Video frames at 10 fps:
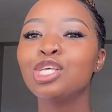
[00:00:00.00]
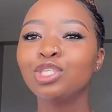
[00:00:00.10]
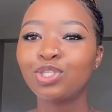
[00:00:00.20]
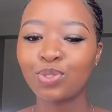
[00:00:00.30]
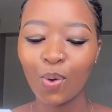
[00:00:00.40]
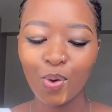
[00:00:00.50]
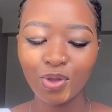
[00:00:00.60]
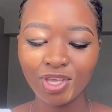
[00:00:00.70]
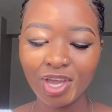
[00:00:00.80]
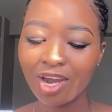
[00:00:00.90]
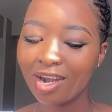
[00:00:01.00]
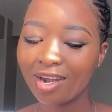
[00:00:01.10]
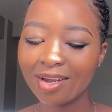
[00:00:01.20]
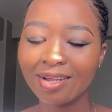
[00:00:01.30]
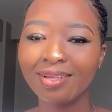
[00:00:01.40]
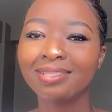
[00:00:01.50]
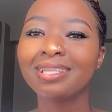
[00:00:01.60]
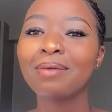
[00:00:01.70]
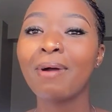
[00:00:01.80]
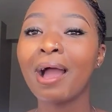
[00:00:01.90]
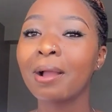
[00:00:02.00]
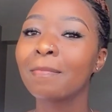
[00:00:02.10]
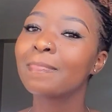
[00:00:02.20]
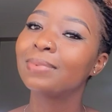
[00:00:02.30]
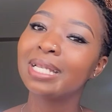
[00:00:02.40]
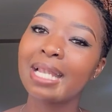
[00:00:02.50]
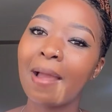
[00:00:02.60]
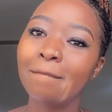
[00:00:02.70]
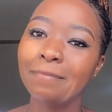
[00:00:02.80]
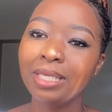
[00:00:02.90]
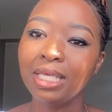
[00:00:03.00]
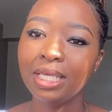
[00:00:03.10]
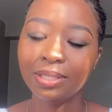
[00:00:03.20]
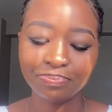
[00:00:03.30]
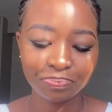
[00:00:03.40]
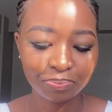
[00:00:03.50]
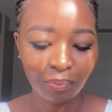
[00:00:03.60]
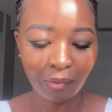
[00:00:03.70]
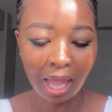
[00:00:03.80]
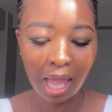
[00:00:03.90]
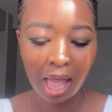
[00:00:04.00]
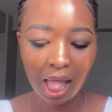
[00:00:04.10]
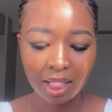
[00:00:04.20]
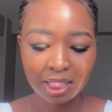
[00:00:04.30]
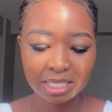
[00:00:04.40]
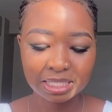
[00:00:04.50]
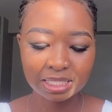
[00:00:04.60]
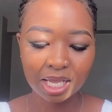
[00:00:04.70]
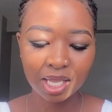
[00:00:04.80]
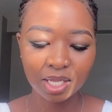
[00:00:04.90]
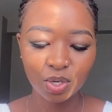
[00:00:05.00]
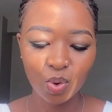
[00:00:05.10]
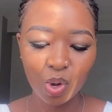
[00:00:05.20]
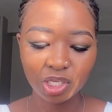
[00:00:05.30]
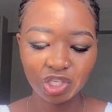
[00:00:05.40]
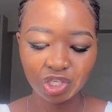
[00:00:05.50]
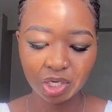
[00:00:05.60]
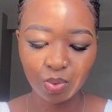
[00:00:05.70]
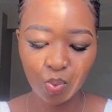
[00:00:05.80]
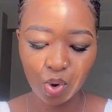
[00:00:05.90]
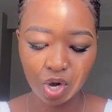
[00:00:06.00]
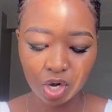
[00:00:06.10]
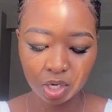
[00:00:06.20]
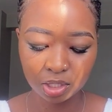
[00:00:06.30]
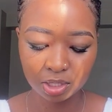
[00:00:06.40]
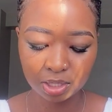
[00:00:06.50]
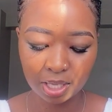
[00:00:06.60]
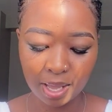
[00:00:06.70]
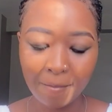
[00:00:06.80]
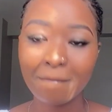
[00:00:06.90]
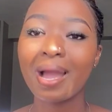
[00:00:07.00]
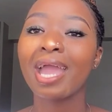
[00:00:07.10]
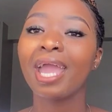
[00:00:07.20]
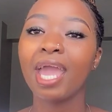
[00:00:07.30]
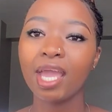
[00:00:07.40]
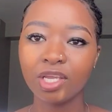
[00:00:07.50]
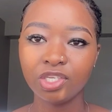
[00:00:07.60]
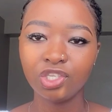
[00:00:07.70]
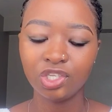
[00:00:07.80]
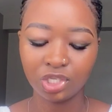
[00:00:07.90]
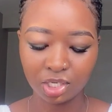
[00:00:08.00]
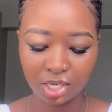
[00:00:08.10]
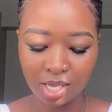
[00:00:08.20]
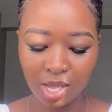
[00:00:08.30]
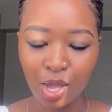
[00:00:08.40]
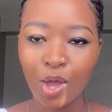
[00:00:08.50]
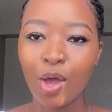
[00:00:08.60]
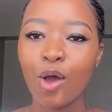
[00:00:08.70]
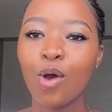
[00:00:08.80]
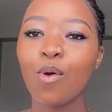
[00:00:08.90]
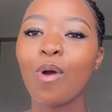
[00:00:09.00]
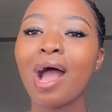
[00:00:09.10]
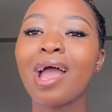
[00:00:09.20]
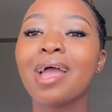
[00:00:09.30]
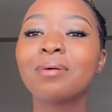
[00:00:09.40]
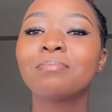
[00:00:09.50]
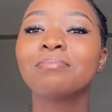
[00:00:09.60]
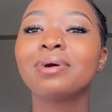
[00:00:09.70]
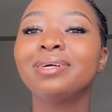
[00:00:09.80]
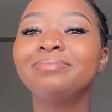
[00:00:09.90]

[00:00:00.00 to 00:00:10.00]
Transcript: So yeah, it's Lebohang Mhlambi. The second question was my age. Oh, I am